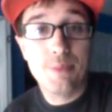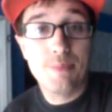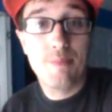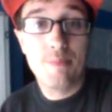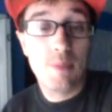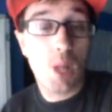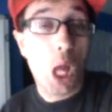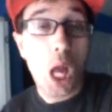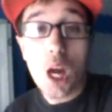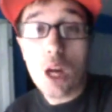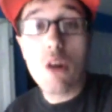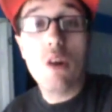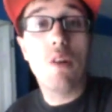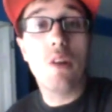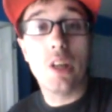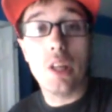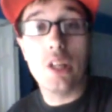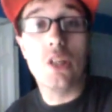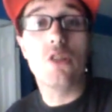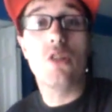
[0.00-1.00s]
I'm gonna
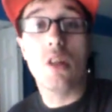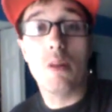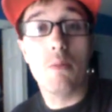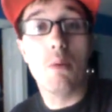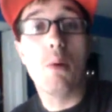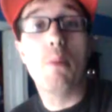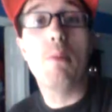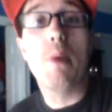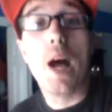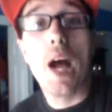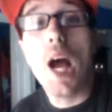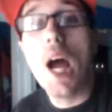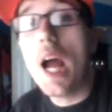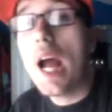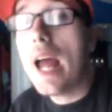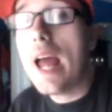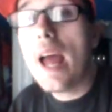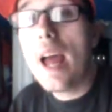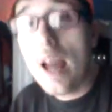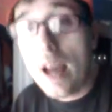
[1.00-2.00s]
get trouble by
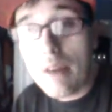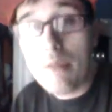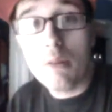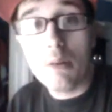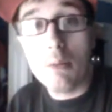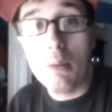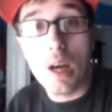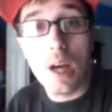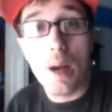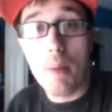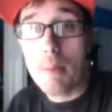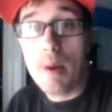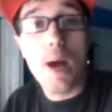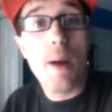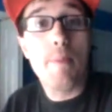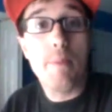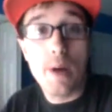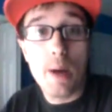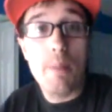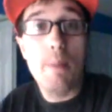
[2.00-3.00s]
everybody, but I'm
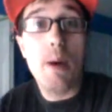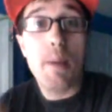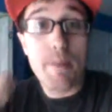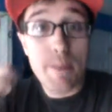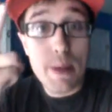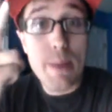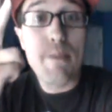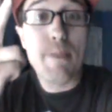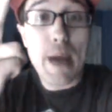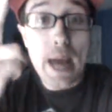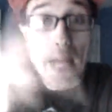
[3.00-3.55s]
about to be back